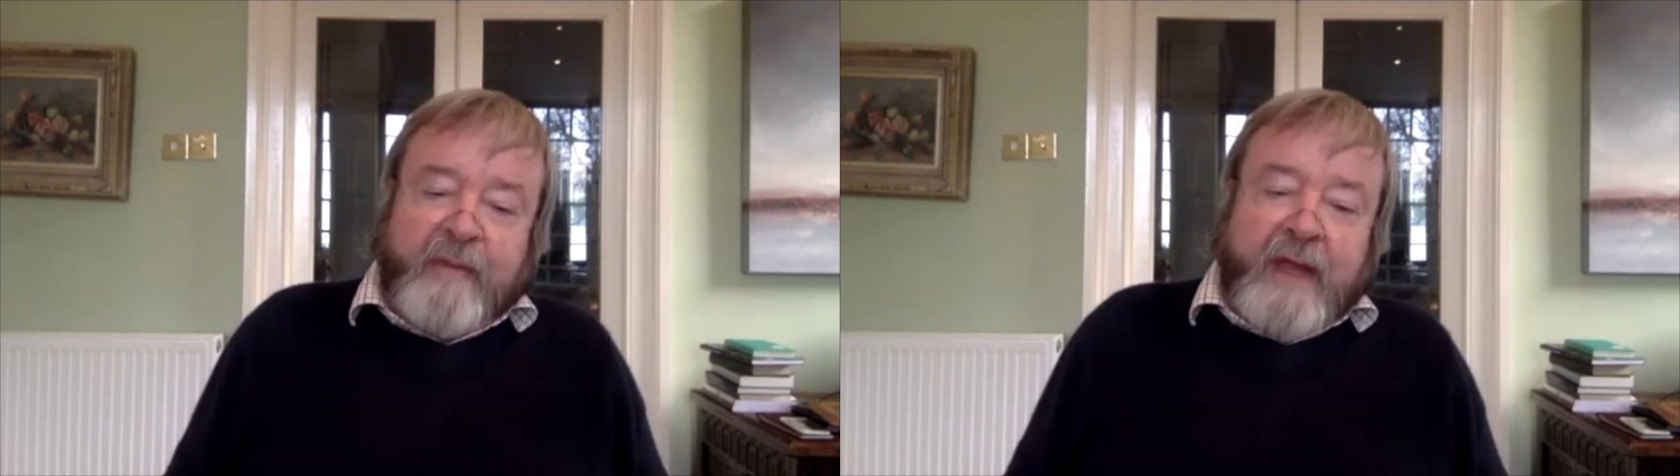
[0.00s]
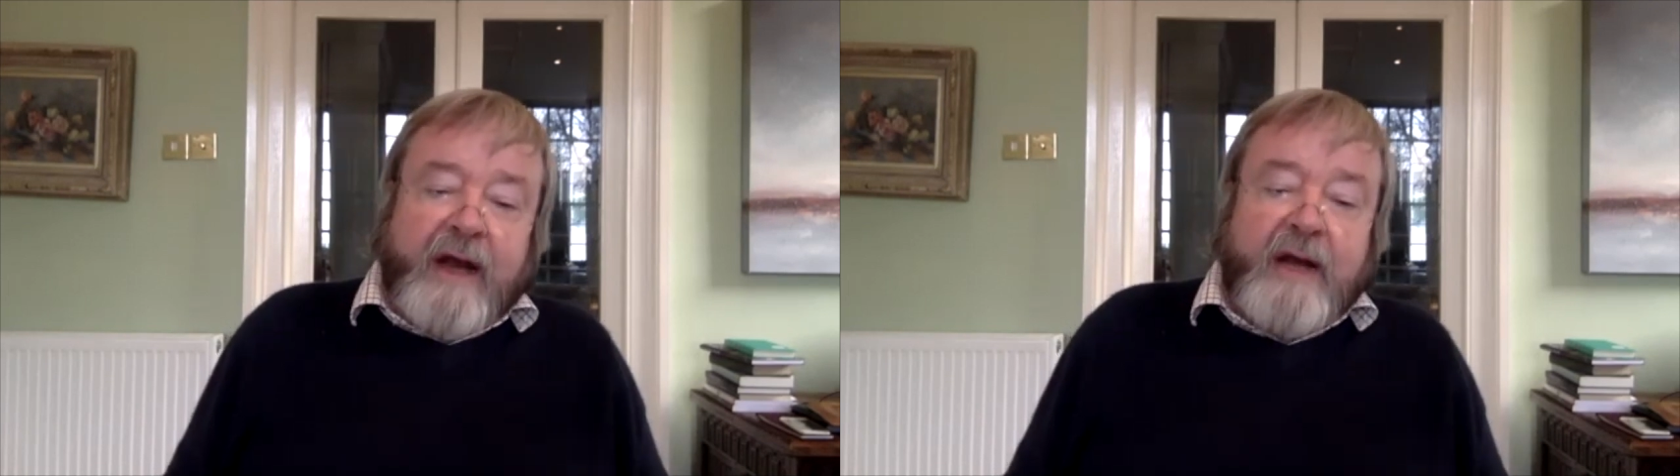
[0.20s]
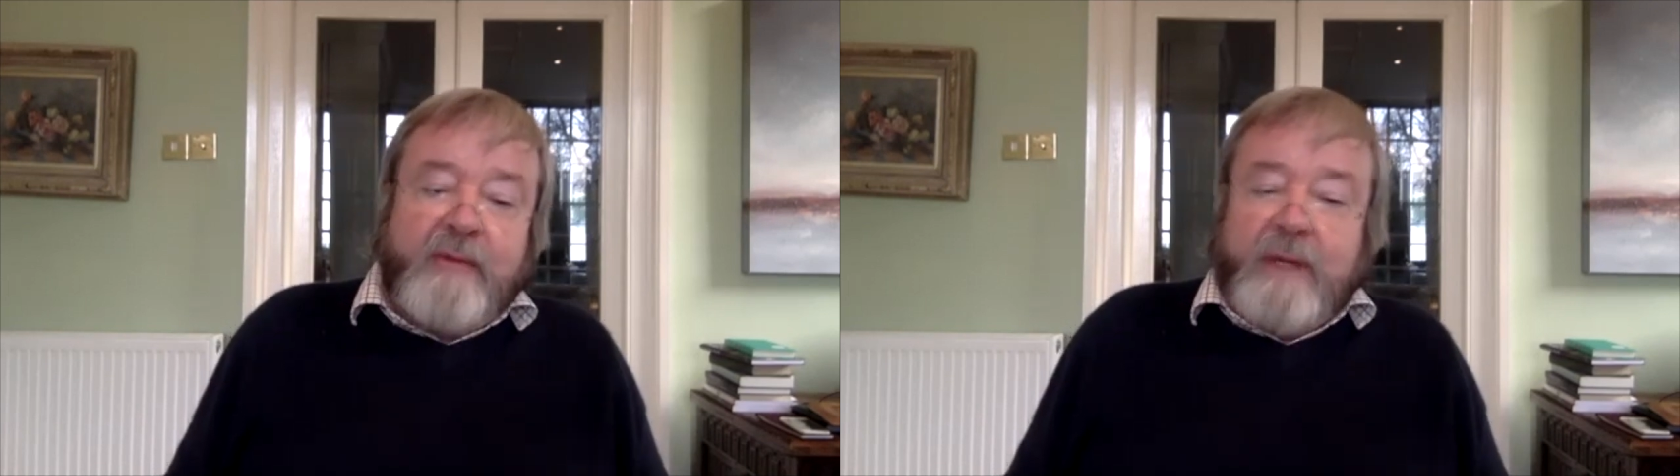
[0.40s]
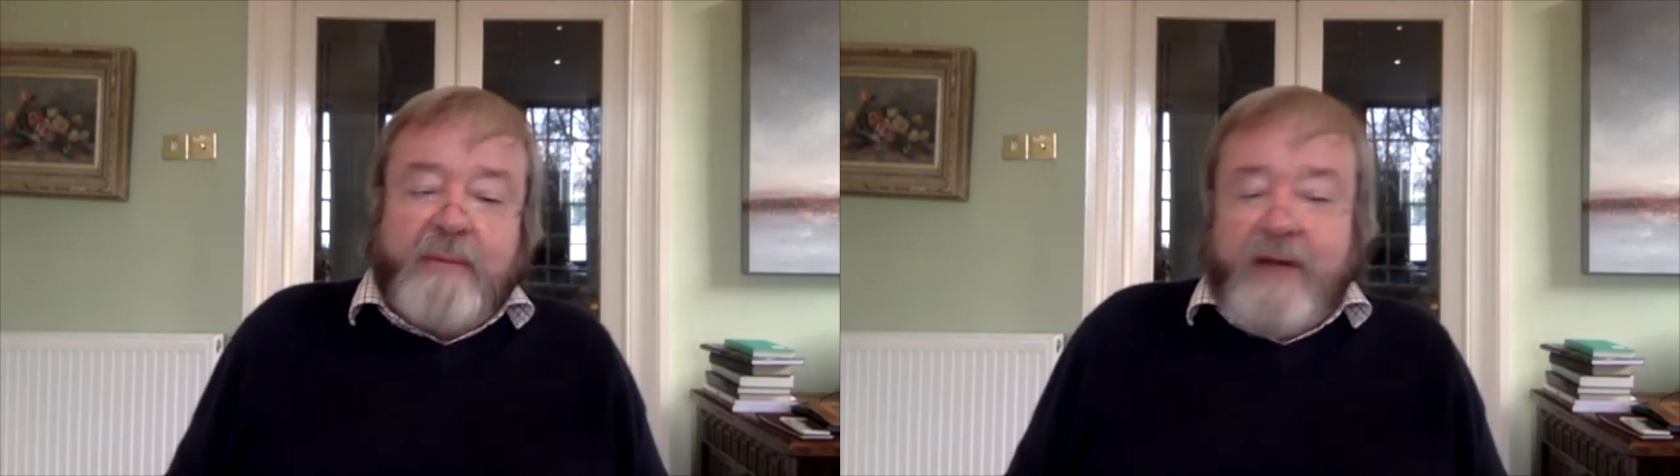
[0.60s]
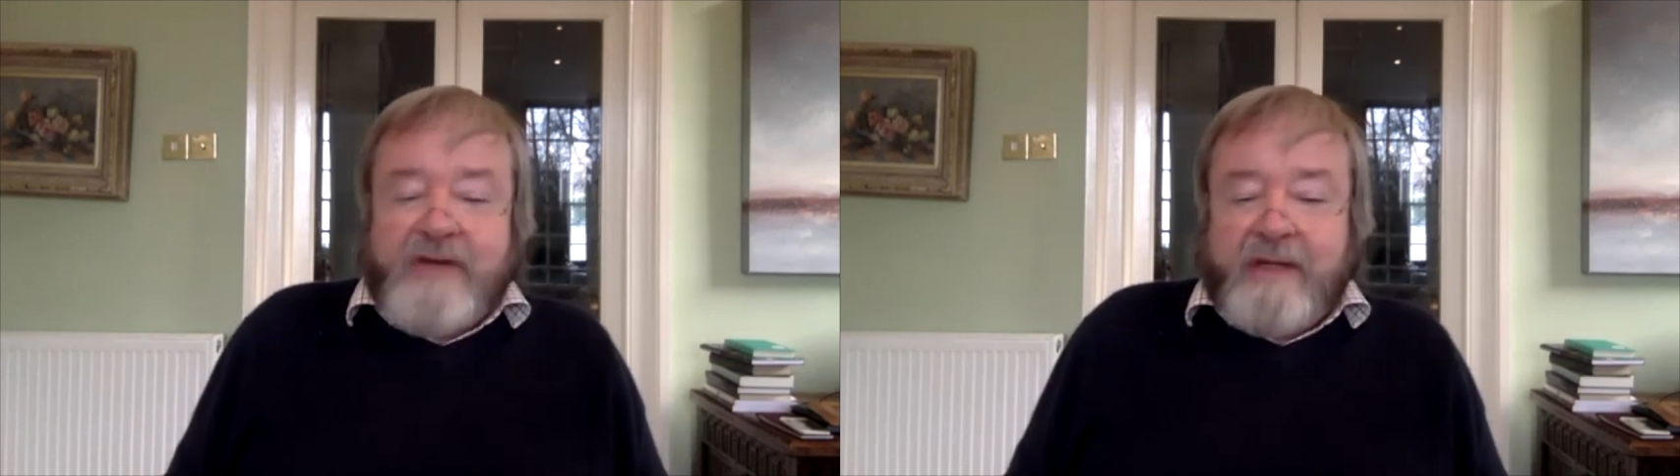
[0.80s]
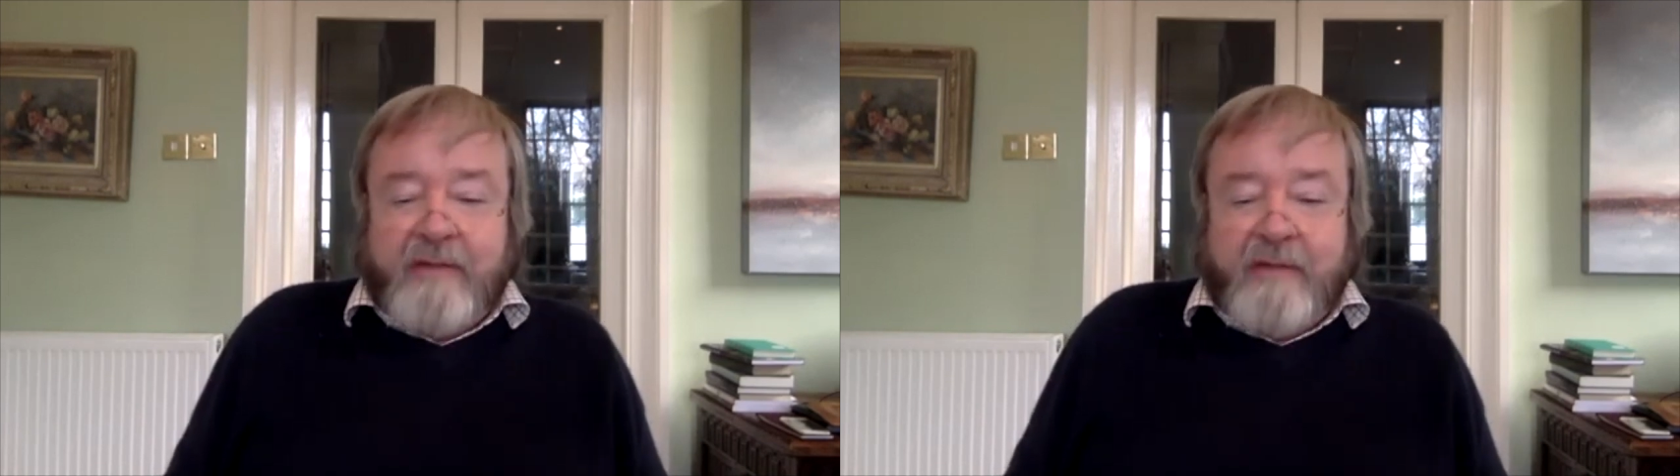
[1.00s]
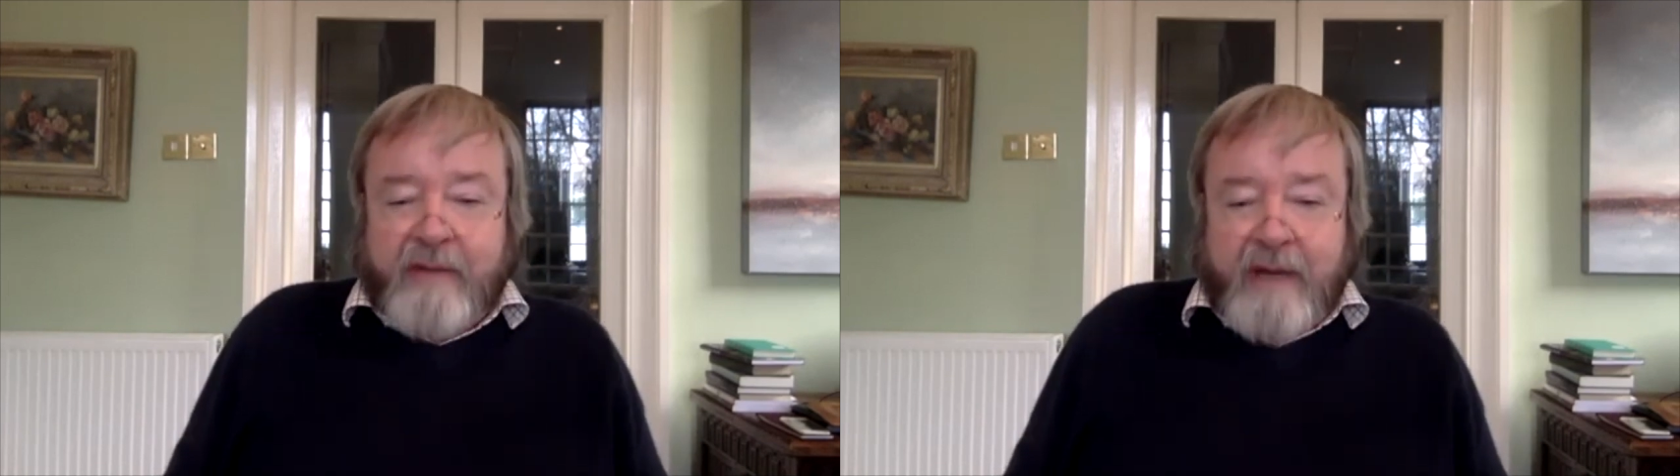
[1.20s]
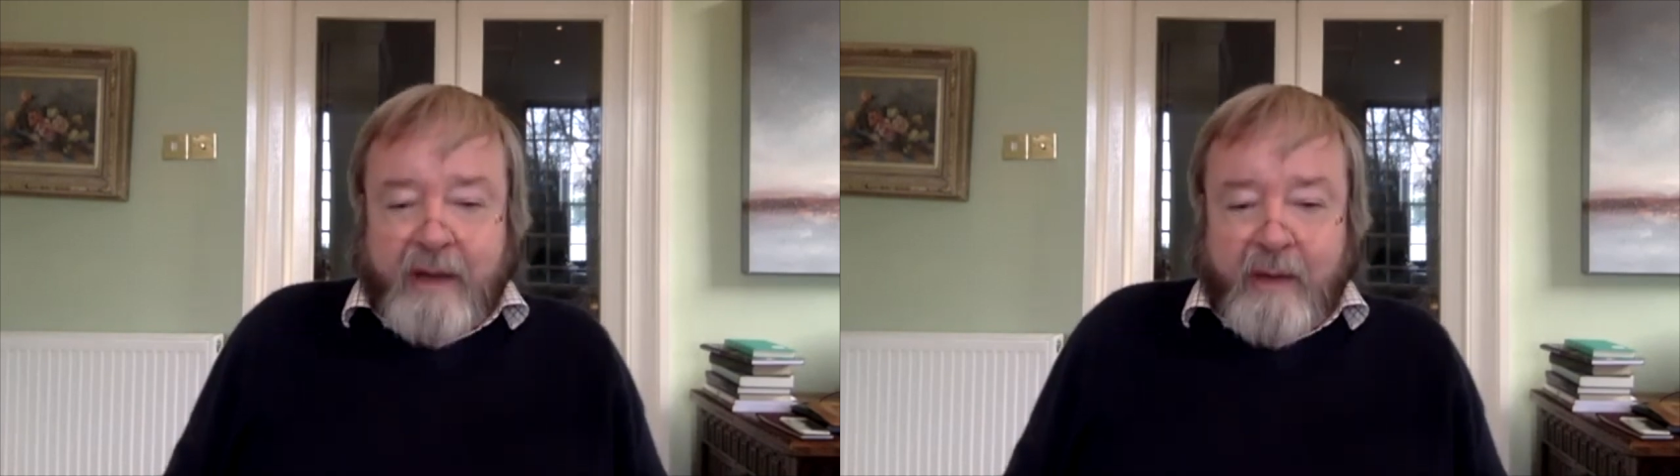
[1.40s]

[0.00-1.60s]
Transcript: And I'd been puzzling for a very